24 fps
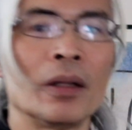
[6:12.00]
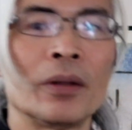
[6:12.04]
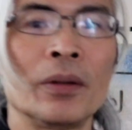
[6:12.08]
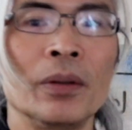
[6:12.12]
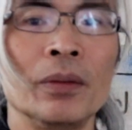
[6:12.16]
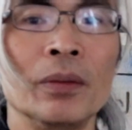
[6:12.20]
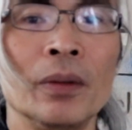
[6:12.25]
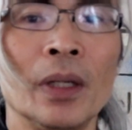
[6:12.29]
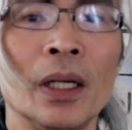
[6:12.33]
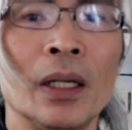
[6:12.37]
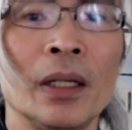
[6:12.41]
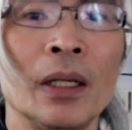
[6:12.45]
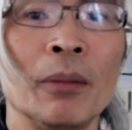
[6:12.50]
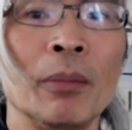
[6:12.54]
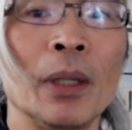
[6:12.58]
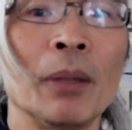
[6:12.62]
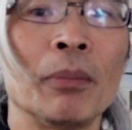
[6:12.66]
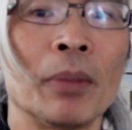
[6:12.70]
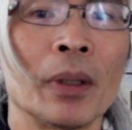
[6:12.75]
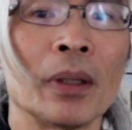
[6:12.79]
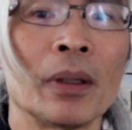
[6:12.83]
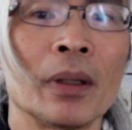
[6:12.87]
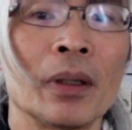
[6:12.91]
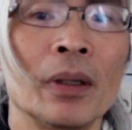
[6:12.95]
to
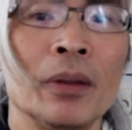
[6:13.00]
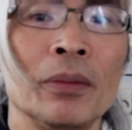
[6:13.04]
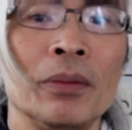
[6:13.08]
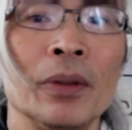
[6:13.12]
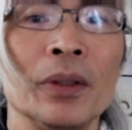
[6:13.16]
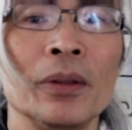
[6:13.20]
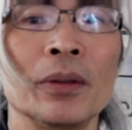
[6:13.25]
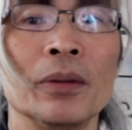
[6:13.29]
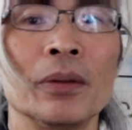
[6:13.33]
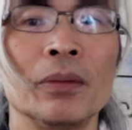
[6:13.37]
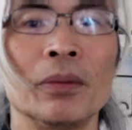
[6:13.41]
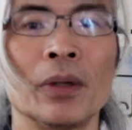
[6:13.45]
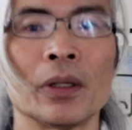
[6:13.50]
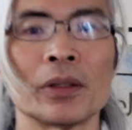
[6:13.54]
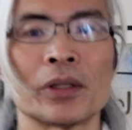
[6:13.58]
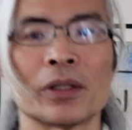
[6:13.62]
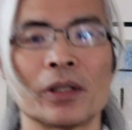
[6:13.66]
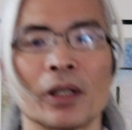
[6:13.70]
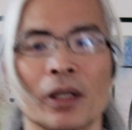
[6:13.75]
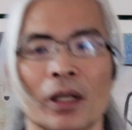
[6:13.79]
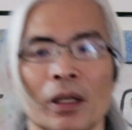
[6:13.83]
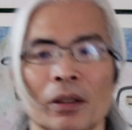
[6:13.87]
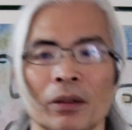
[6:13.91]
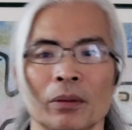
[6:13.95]
remember when you watch the
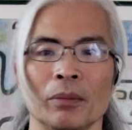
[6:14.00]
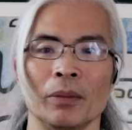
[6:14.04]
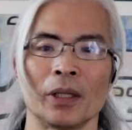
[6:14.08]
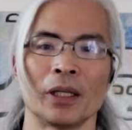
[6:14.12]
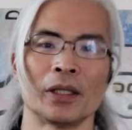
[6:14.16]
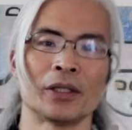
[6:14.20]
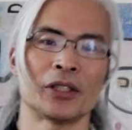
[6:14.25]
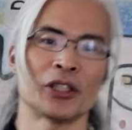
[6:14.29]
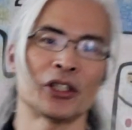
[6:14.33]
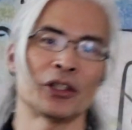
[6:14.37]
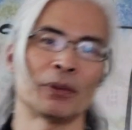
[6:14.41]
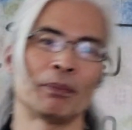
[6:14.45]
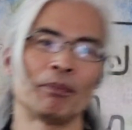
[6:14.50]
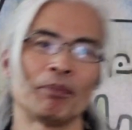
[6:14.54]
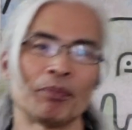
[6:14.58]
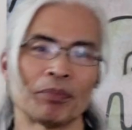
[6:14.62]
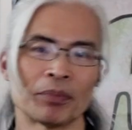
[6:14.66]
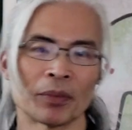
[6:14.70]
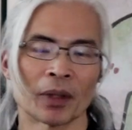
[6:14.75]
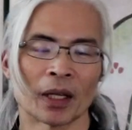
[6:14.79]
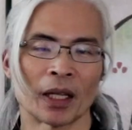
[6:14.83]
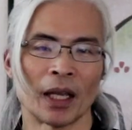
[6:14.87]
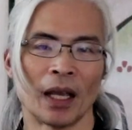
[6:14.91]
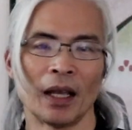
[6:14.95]
Kendo match.
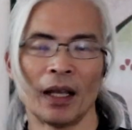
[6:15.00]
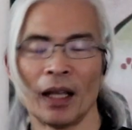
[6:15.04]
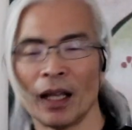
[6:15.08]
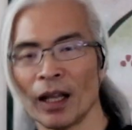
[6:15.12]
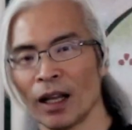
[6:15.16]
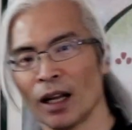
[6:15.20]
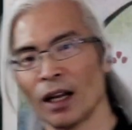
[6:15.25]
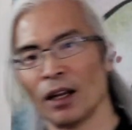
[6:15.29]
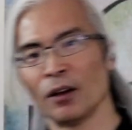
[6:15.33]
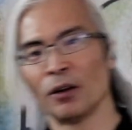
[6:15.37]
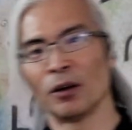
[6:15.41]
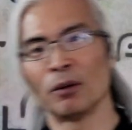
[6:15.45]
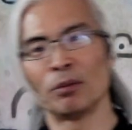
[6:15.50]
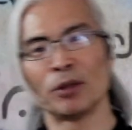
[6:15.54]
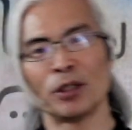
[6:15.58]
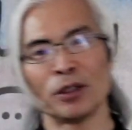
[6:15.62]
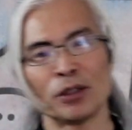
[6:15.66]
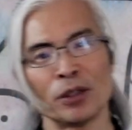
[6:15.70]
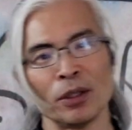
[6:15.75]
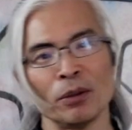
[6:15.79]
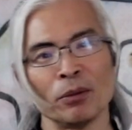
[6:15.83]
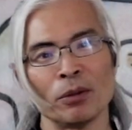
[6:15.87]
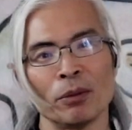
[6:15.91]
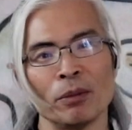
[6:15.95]
Okay, I hope
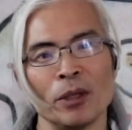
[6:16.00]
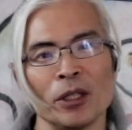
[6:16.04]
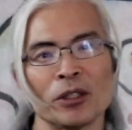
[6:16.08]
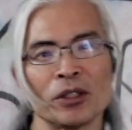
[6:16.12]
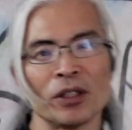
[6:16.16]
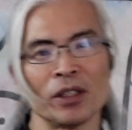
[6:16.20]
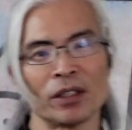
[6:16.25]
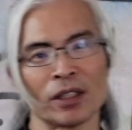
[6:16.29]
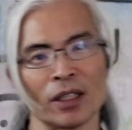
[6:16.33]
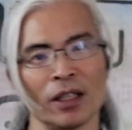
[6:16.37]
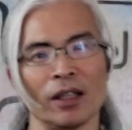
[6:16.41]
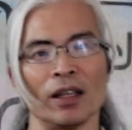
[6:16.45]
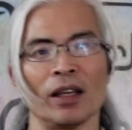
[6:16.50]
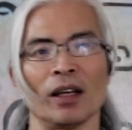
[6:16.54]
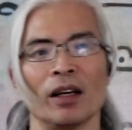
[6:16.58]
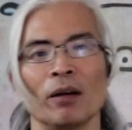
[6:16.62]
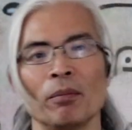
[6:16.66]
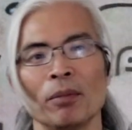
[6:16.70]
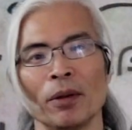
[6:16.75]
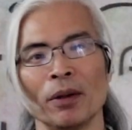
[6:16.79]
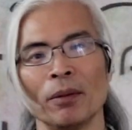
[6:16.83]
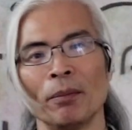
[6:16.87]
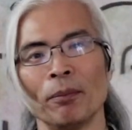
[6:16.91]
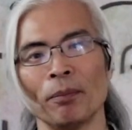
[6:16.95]
this information is going to help
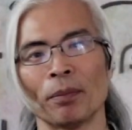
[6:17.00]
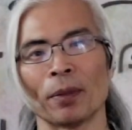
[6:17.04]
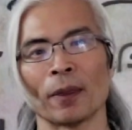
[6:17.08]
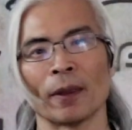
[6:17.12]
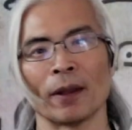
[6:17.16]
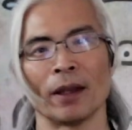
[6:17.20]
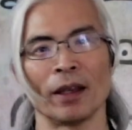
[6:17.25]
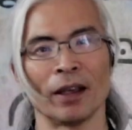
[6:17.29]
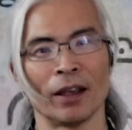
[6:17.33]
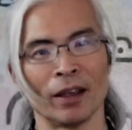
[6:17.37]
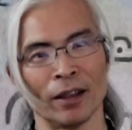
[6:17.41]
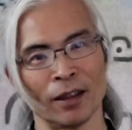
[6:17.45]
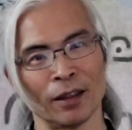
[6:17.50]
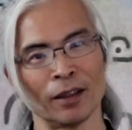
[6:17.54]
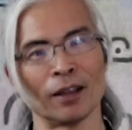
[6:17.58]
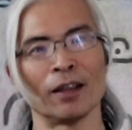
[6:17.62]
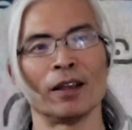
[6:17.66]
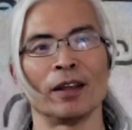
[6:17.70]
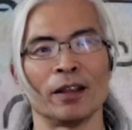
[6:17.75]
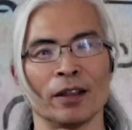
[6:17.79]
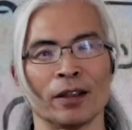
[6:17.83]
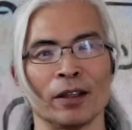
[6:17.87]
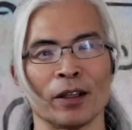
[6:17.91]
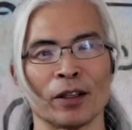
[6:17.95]
you, and
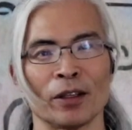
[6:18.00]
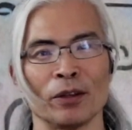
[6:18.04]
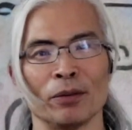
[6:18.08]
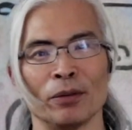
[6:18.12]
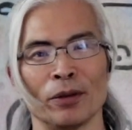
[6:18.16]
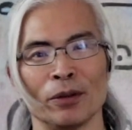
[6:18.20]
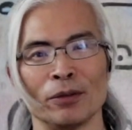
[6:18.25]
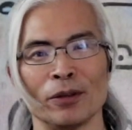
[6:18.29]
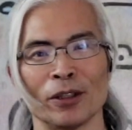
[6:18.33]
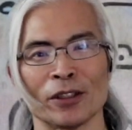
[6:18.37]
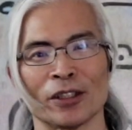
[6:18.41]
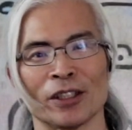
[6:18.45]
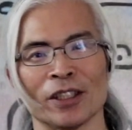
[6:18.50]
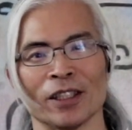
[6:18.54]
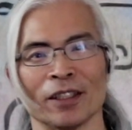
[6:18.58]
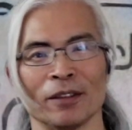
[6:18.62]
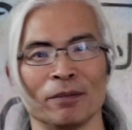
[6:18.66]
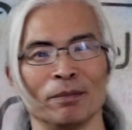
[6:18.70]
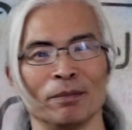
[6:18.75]
thank you for watching.